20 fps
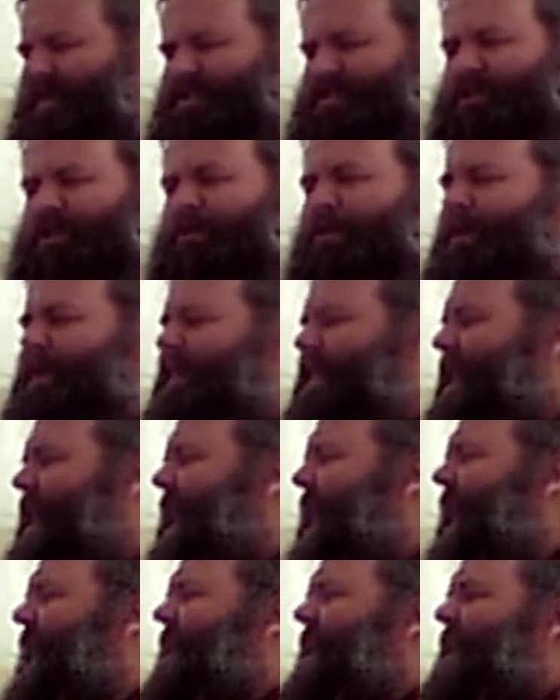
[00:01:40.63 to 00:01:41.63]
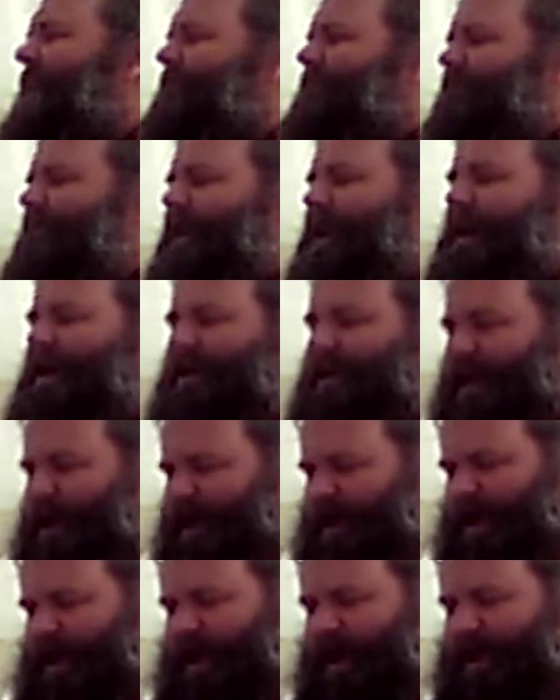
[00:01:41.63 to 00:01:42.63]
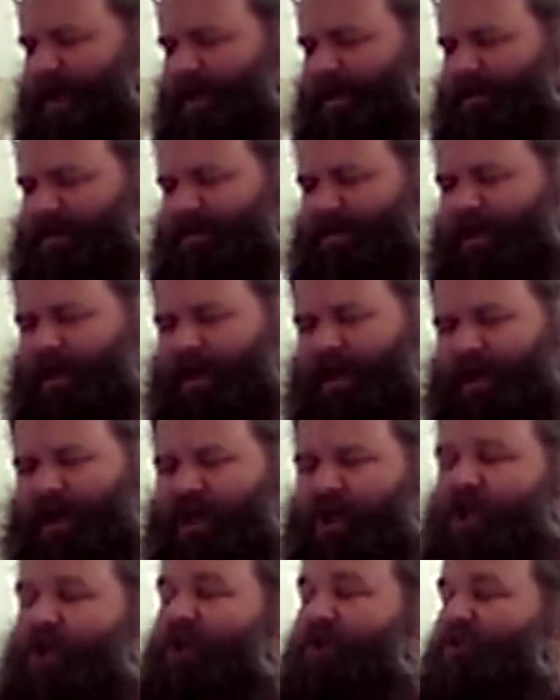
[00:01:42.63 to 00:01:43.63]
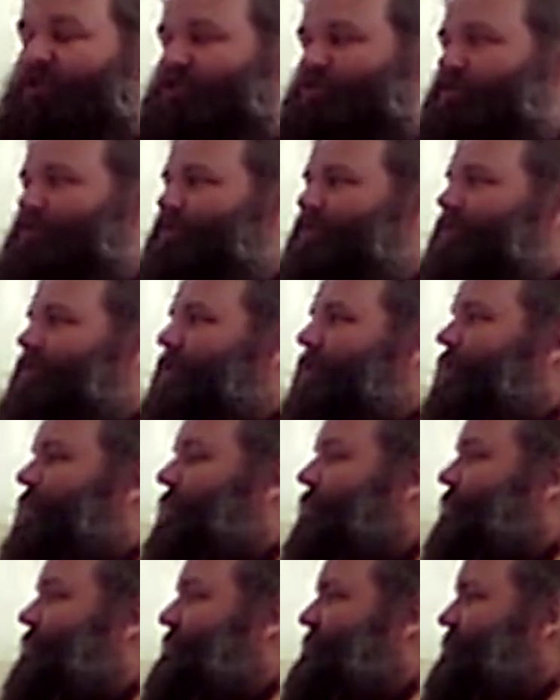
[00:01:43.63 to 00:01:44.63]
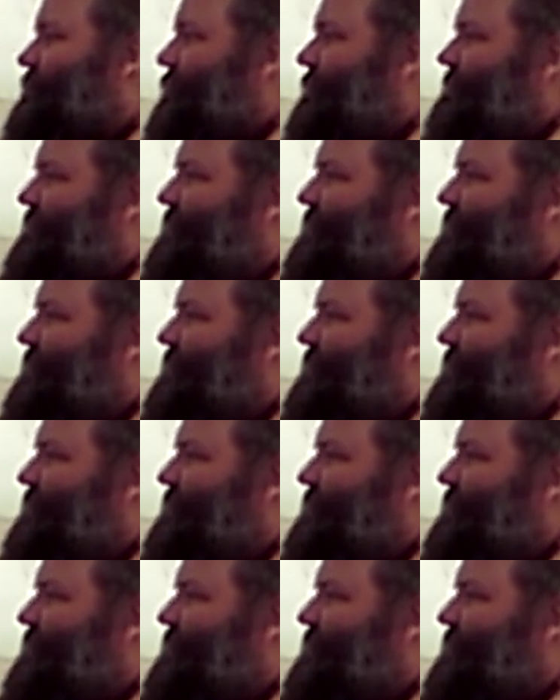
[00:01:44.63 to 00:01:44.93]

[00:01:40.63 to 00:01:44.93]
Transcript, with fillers: to life again. To those who